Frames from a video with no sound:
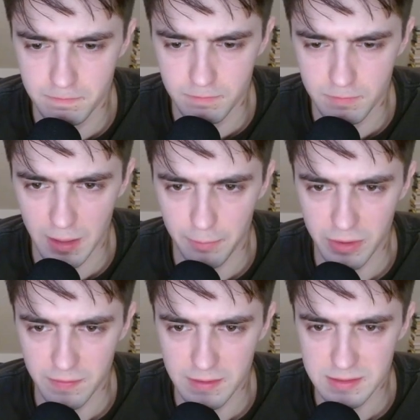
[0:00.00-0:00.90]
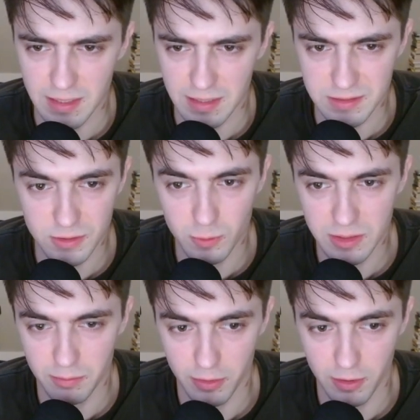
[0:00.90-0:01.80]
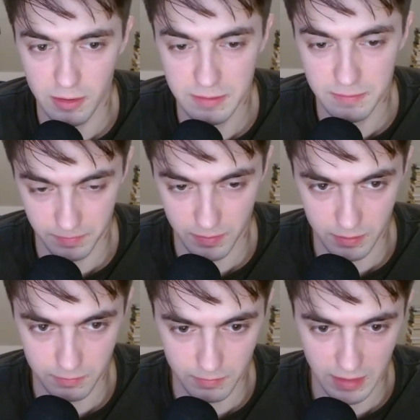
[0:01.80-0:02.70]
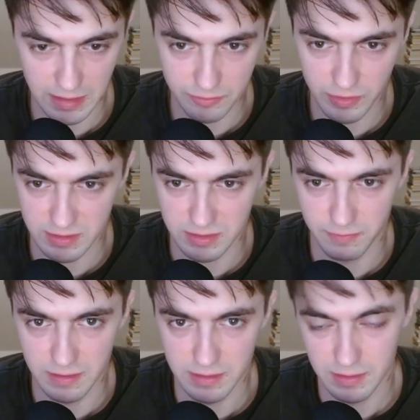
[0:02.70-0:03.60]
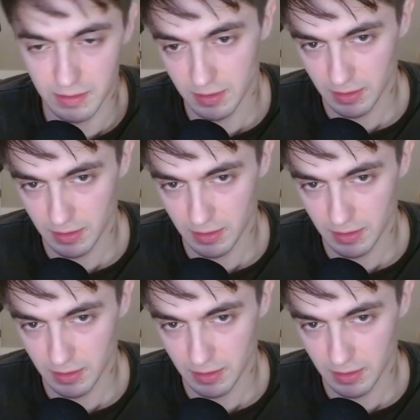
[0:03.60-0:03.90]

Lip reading: I bring this in. I still win the pawn, and everything's defended.